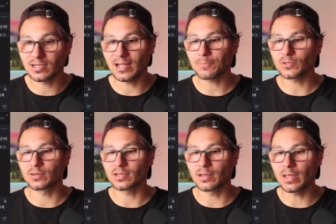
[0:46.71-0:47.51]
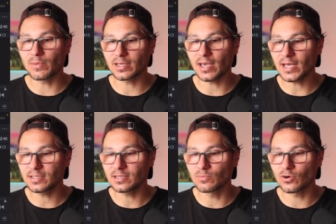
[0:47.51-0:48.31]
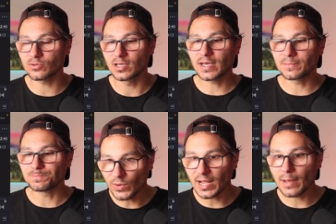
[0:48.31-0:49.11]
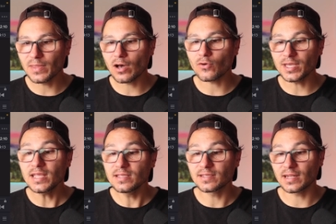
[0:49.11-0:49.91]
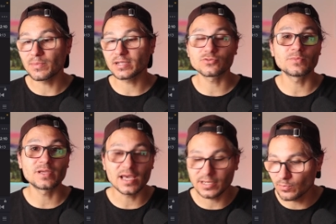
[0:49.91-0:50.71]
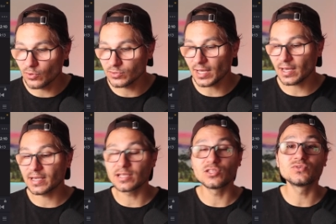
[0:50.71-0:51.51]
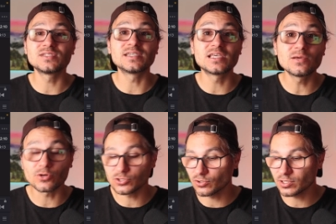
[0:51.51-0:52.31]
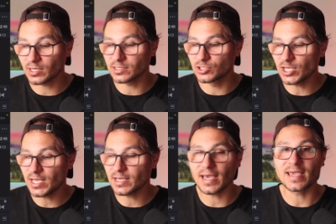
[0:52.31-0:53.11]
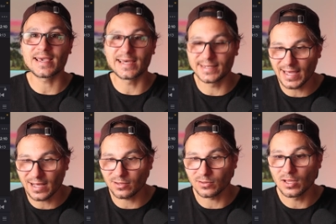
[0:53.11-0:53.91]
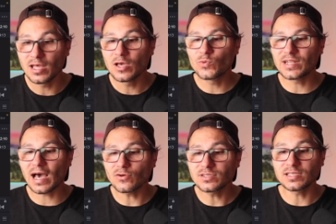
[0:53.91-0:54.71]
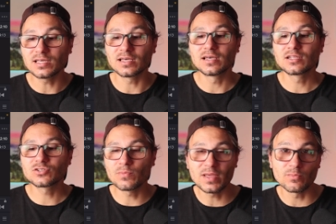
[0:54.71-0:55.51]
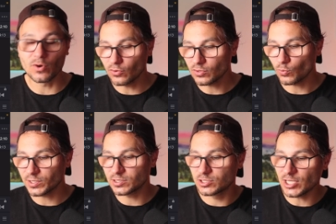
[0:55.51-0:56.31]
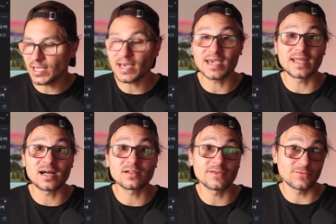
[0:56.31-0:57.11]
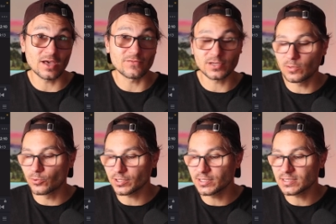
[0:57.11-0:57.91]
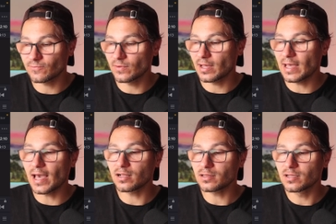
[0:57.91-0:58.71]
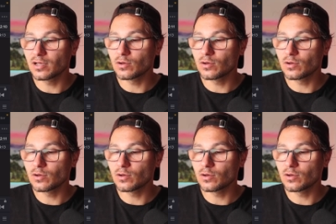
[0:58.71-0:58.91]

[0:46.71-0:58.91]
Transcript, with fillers: clapped on dynamic editing mode, then when I'm now in the dynamic trimming edit mode, I can use the keyboard shortcut JK and L. Without the trimming mode, what JK and L, if you have a keyboard, is L,